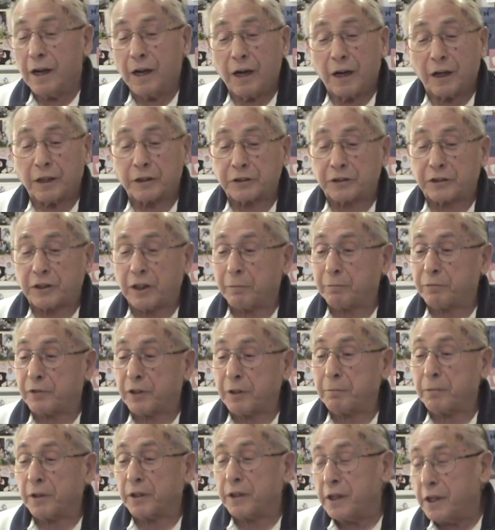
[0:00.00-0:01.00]
on
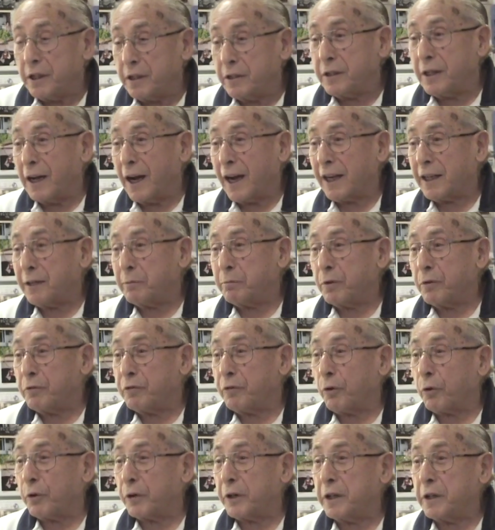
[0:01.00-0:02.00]
something, but he died
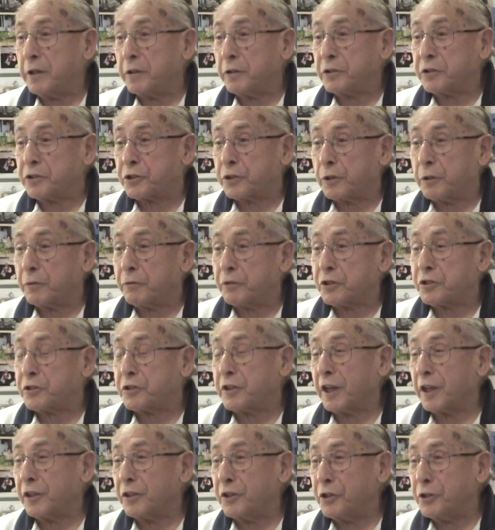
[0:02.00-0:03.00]
before he could serve his
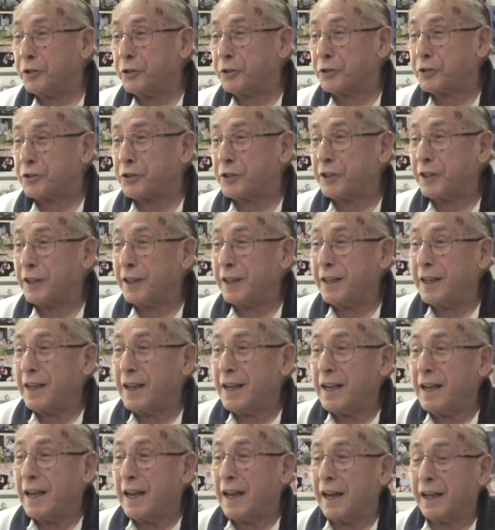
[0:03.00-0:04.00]
10 years.
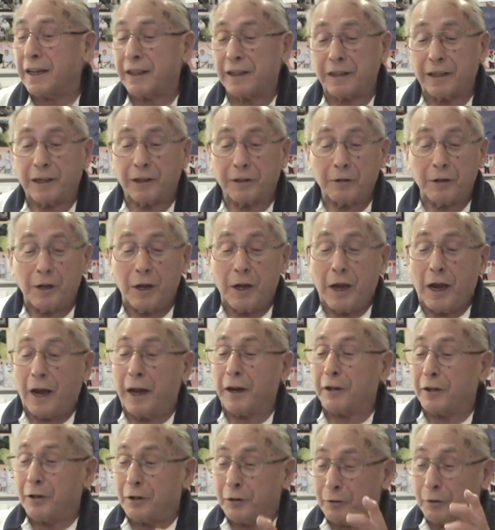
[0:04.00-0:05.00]
And
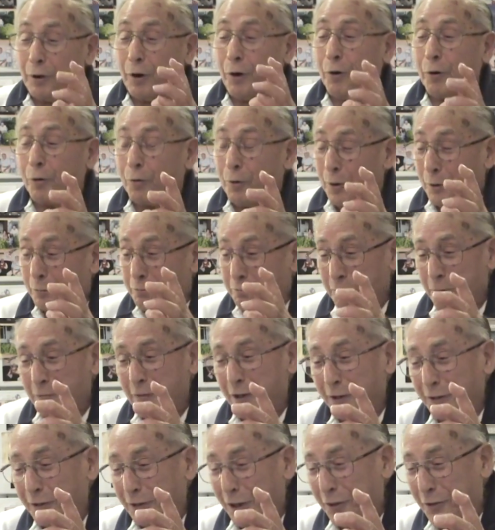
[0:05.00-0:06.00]

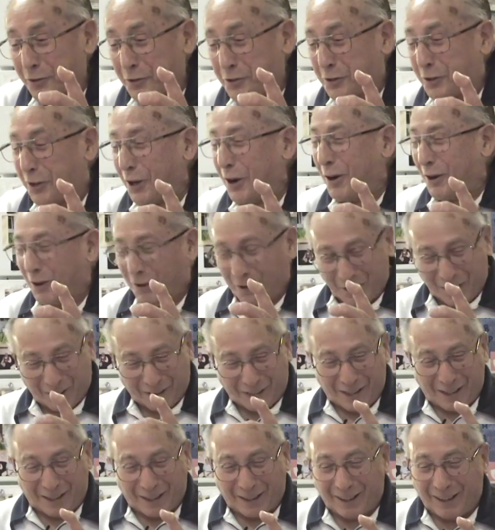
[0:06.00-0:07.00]
another story.
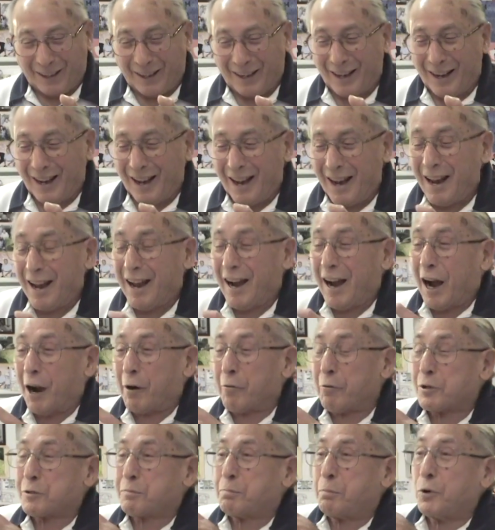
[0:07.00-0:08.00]
I
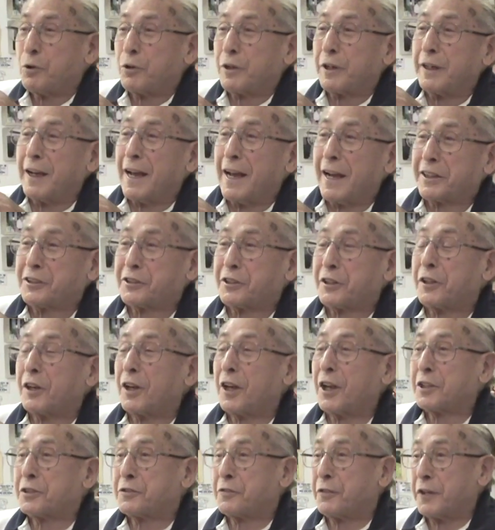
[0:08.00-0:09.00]
was booking acts in
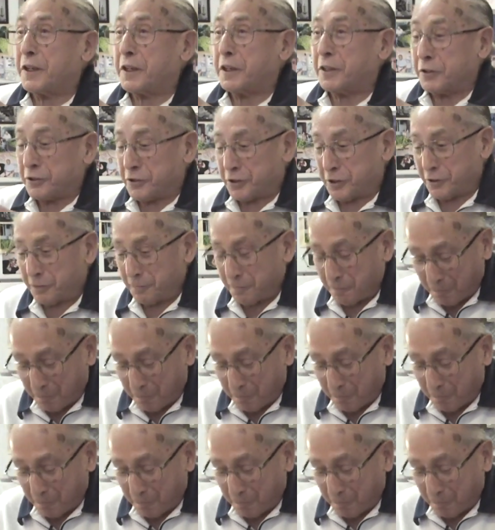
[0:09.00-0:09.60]
Las Vegas,